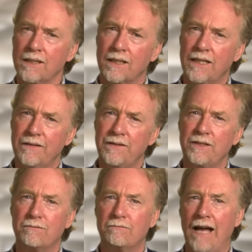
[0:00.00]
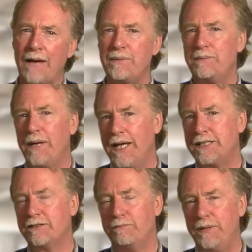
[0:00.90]
Now, given the rapid
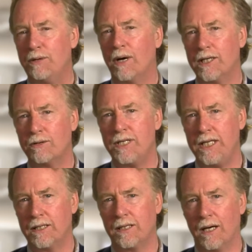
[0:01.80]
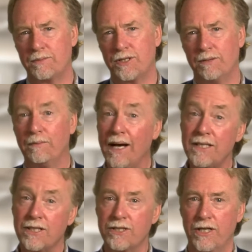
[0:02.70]
pace of BYOD adoption, my
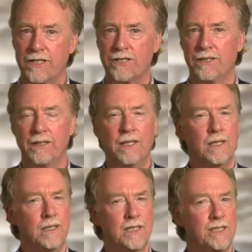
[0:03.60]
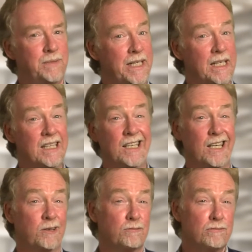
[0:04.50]
suggestion is to begin
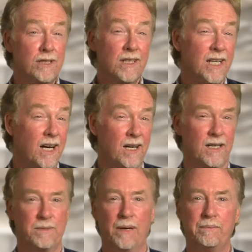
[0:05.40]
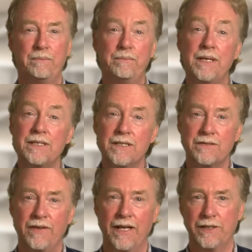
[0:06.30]
thinking really hard about
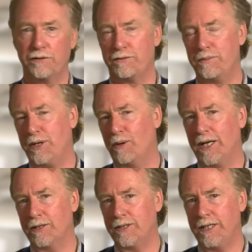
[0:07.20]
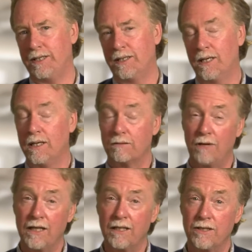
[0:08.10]
business value for BYOD,
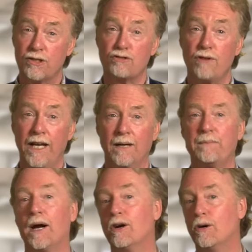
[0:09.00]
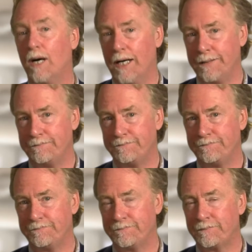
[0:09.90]
rather than straight up ROI.
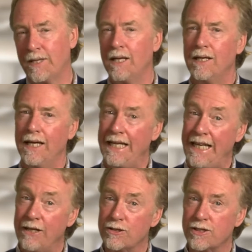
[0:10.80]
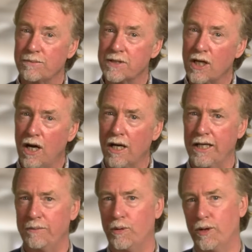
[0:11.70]
And here are some
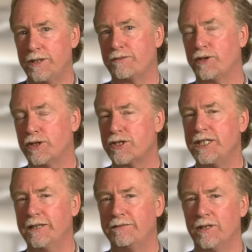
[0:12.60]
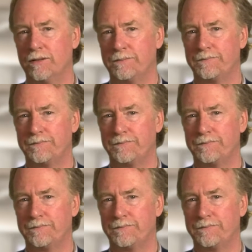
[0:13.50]
talking points for your CFO.